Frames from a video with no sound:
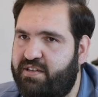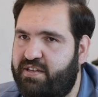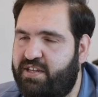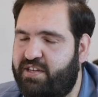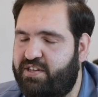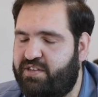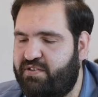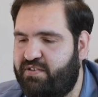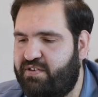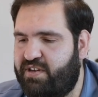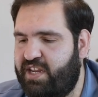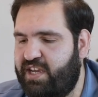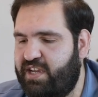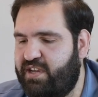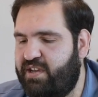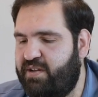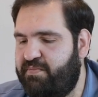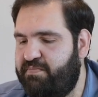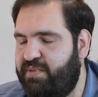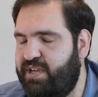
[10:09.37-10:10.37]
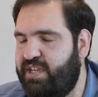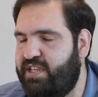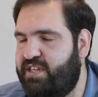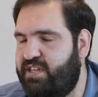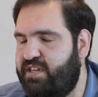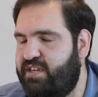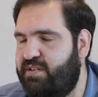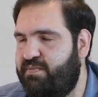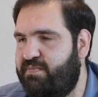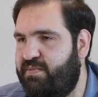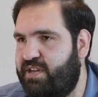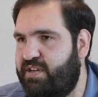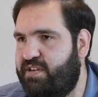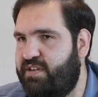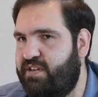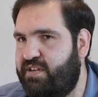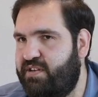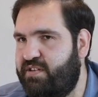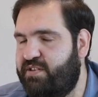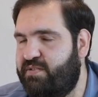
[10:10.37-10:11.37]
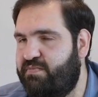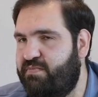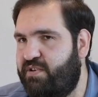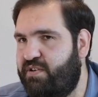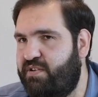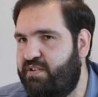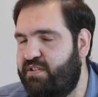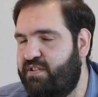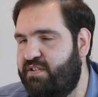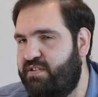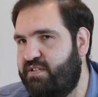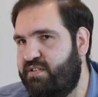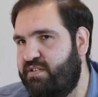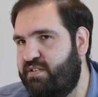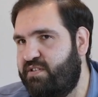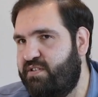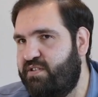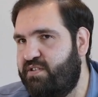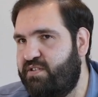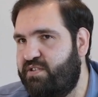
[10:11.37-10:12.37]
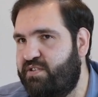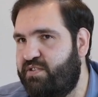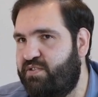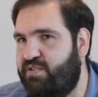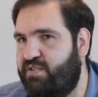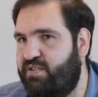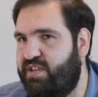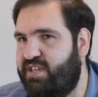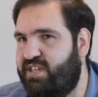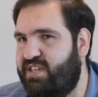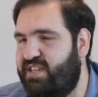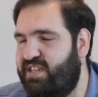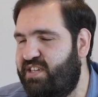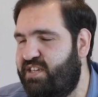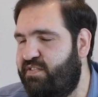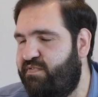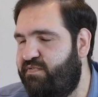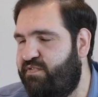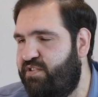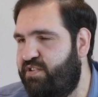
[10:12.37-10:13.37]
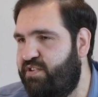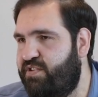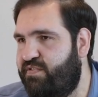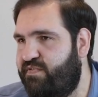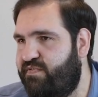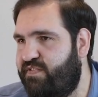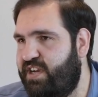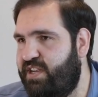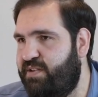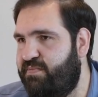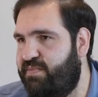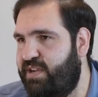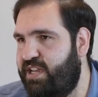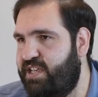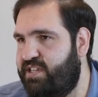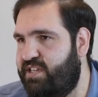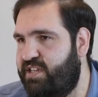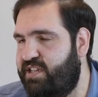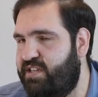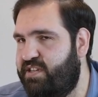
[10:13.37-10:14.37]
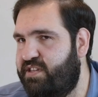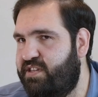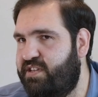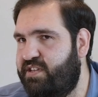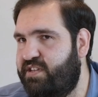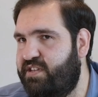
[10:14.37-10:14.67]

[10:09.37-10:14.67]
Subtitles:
It's not like a big city but small, so it's easy for you to find places.